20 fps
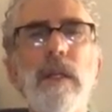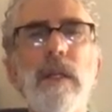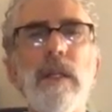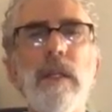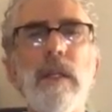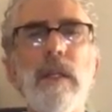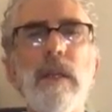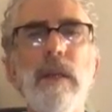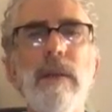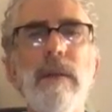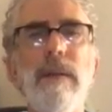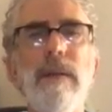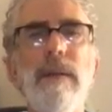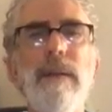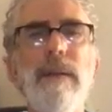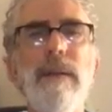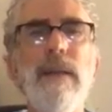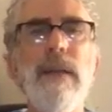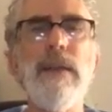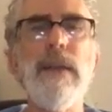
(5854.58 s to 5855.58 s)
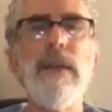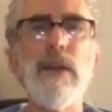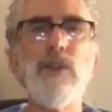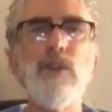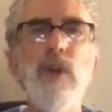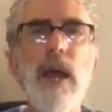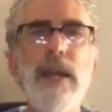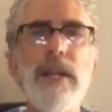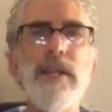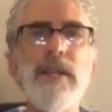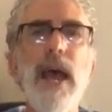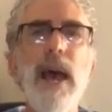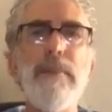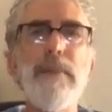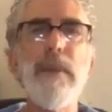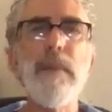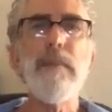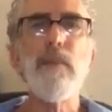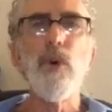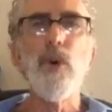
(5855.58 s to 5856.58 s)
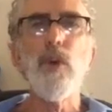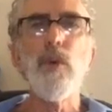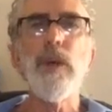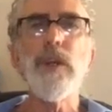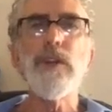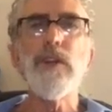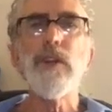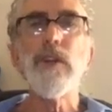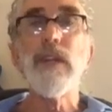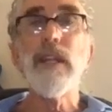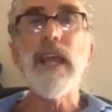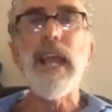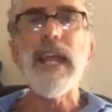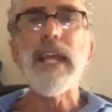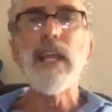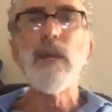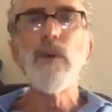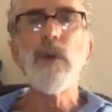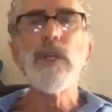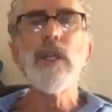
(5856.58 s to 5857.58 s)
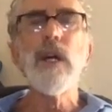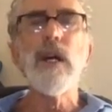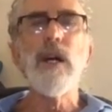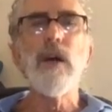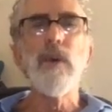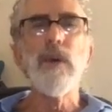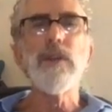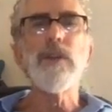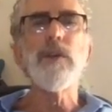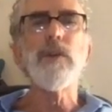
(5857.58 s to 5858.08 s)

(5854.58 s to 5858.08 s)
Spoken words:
There. Now try to tap him more where your leg would go when you're